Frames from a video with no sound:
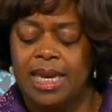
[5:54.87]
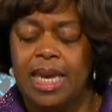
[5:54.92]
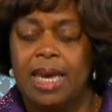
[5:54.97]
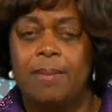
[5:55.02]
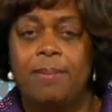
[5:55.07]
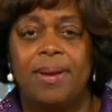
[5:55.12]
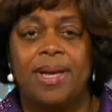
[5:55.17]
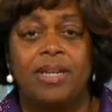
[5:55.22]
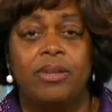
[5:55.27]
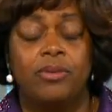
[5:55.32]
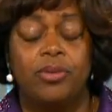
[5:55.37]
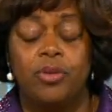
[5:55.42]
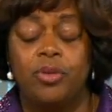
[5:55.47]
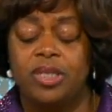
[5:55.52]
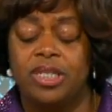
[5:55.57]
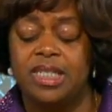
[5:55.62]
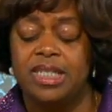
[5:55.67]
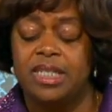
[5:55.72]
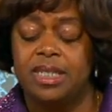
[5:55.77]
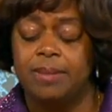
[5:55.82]
In
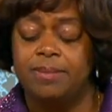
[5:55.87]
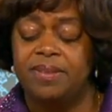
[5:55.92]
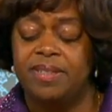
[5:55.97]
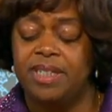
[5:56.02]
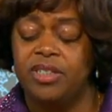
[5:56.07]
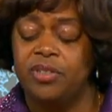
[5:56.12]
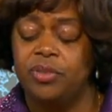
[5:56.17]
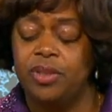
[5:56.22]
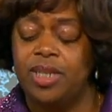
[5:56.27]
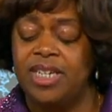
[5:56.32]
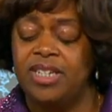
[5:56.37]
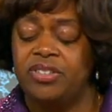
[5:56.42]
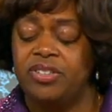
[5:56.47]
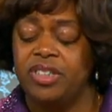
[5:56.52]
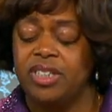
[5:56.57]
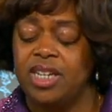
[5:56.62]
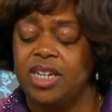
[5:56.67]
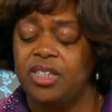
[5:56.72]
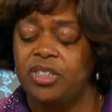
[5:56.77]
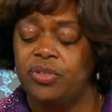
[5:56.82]
Belarus and some Central
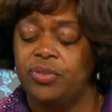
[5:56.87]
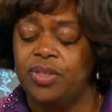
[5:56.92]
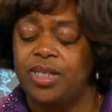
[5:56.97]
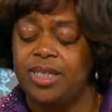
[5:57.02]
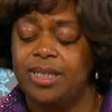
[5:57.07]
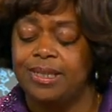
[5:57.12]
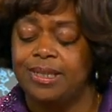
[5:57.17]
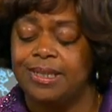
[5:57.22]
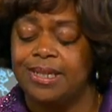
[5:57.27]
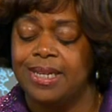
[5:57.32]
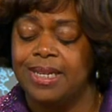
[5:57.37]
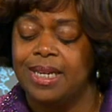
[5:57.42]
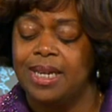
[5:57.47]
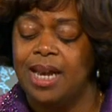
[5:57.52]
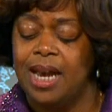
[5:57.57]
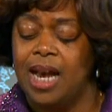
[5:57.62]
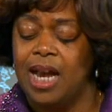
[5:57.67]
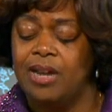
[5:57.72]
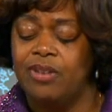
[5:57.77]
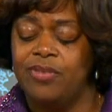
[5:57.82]
Asian countries,
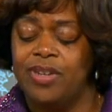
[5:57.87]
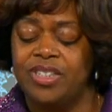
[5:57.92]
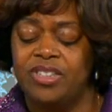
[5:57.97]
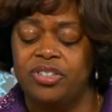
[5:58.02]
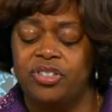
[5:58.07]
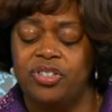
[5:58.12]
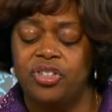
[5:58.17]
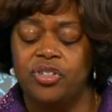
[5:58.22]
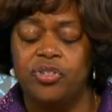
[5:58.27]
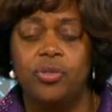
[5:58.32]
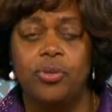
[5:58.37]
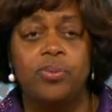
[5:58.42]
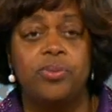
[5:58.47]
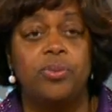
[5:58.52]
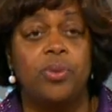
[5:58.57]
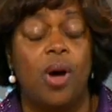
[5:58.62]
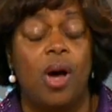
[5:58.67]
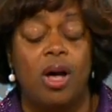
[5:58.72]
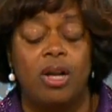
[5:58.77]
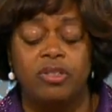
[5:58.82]
unregistered groups
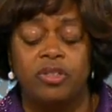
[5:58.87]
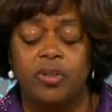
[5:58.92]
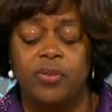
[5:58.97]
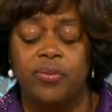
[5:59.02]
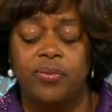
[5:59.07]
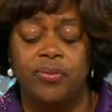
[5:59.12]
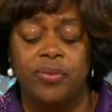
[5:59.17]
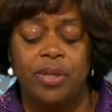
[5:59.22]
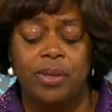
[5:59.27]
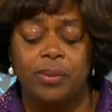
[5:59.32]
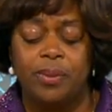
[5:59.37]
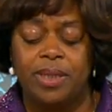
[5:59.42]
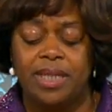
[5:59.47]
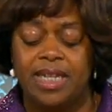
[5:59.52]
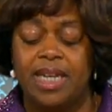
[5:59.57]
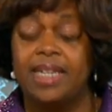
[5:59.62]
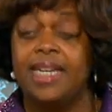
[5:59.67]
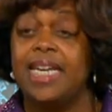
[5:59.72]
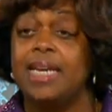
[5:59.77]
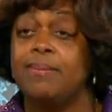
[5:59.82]
were also frequently
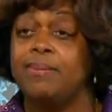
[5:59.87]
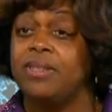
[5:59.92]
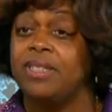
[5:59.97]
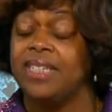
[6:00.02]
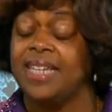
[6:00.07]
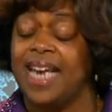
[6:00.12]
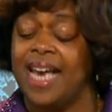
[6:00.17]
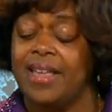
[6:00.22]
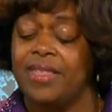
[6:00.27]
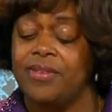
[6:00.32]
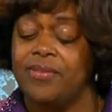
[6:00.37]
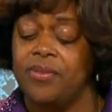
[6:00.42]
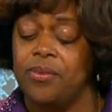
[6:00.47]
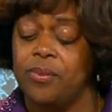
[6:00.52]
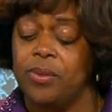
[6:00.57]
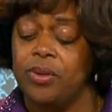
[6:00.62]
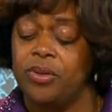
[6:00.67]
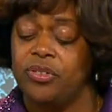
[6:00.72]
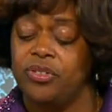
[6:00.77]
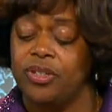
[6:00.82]
unable to gather for
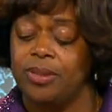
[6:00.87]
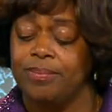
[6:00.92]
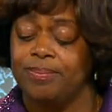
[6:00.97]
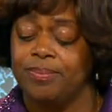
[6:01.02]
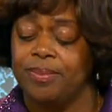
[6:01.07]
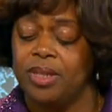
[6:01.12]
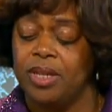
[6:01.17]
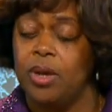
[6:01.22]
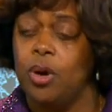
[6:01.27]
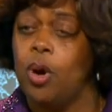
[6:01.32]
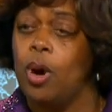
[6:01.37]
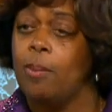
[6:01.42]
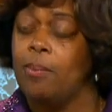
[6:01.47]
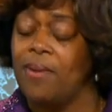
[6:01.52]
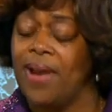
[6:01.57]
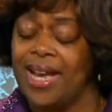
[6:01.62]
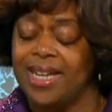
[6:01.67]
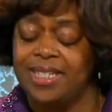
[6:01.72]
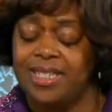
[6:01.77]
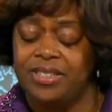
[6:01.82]
worship or
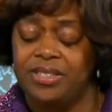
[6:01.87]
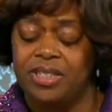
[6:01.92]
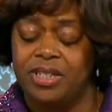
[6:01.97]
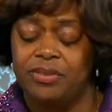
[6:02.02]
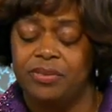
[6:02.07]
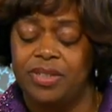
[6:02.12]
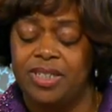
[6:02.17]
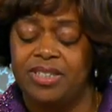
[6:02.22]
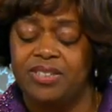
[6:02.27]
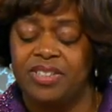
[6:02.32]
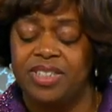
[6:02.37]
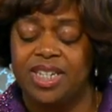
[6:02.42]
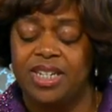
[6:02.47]
practice their religion